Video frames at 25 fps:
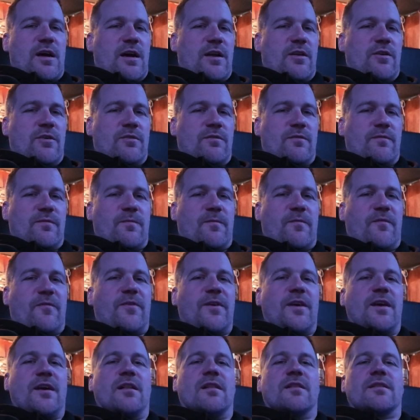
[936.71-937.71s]
I don't
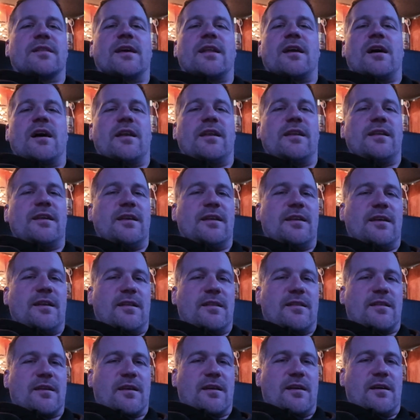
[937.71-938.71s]
feel that I need
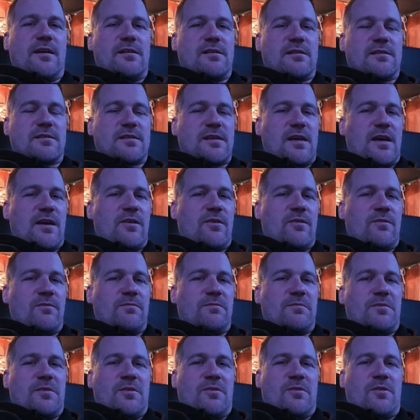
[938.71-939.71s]
anything else. I
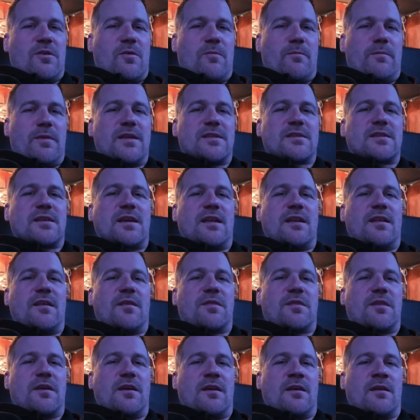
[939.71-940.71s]
don't, miss
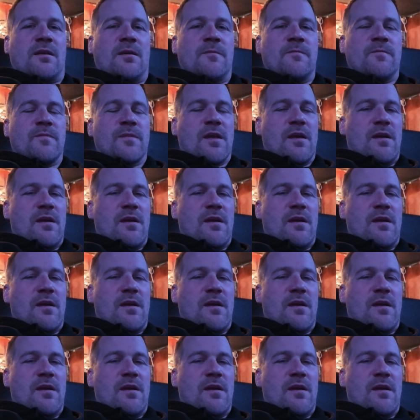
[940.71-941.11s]
anything.